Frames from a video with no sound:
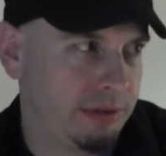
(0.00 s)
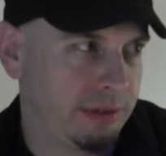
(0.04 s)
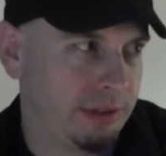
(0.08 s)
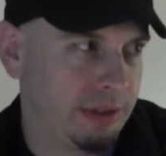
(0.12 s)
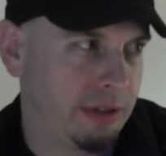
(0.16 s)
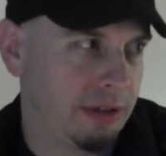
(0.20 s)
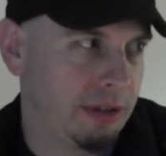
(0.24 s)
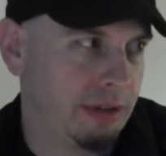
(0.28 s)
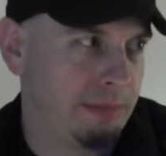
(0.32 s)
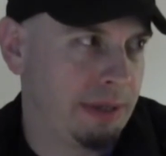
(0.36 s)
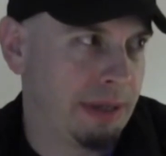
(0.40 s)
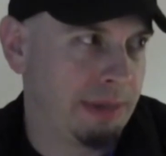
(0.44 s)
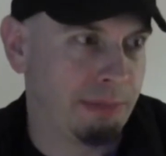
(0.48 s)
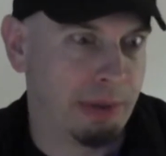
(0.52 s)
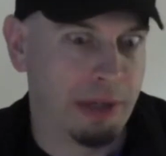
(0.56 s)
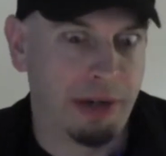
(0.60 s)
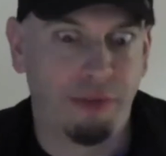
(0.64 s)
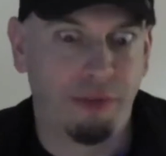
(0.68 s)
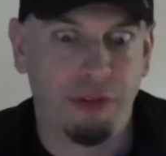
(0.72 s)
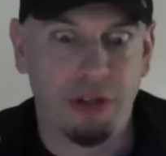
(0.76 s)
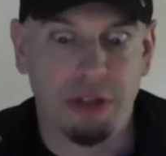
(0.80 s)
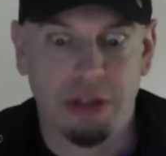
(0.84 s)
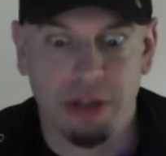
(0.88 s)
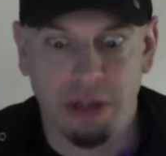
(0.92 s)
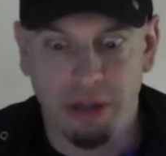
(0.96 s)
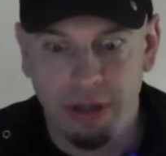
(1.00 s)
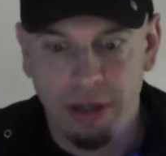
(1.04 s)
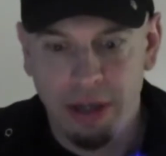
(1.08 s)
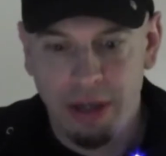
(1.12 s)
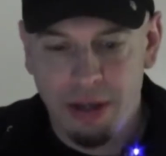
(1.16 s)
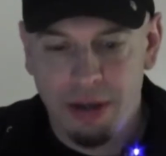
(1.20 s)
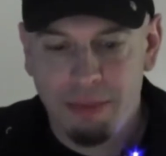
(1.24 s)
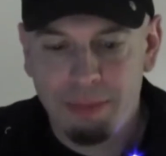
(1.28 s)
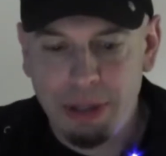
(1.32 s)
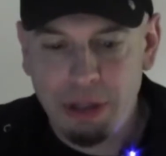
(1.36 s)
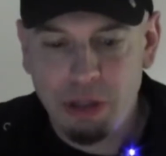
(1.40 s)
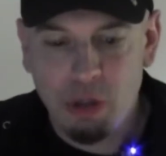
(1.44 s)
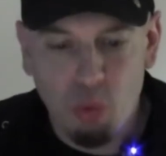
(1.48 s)
You know what I mean? But
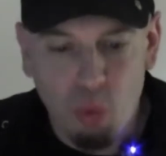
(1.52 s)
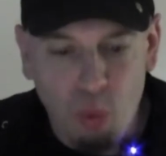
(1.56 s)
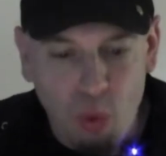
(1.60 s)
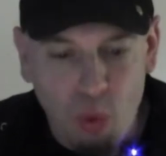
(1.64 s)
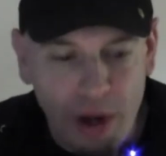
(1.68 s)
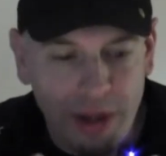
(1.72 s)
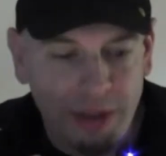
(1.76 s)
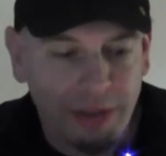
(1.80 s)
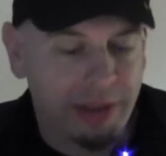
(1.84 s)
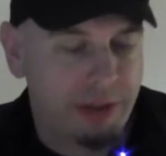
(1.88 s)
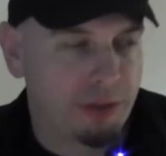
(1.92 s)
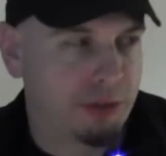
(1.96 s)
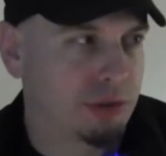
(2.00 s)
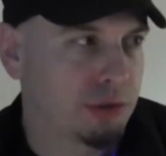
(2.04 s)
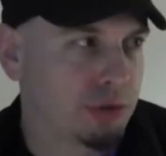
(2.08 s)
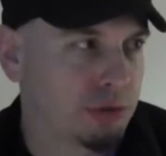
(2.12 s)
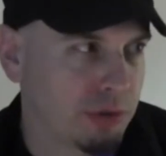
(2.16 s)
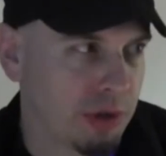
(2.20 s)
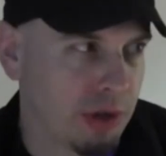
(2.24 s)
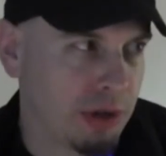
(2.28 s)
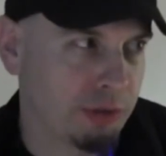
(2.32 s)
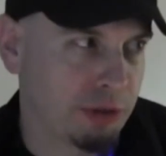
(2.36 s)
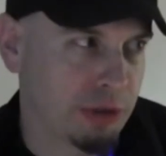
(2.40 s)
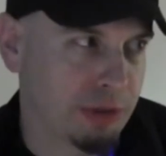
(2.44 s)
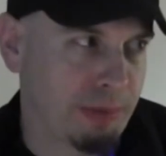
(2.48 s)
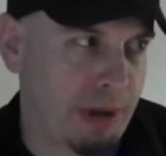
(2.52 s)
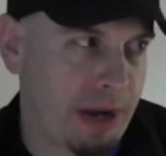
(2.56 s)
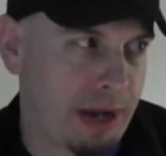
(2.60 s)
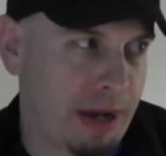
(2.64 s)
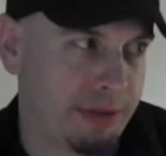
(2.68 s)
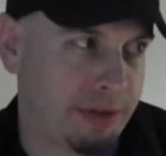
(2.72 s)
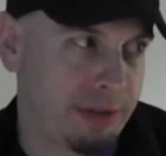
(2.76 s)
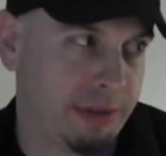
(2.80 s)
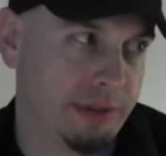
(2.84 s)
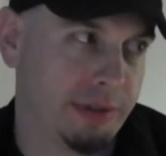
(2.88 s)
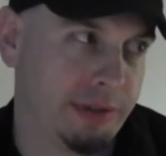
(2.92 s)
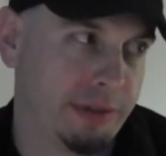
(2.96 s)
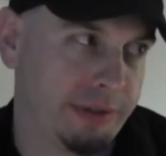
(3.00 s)
but you want those strong
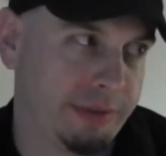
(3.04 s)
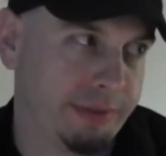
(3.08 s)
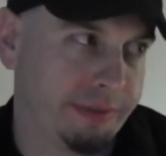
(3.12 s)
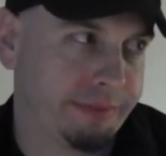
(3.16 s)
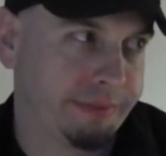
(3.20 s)
responses.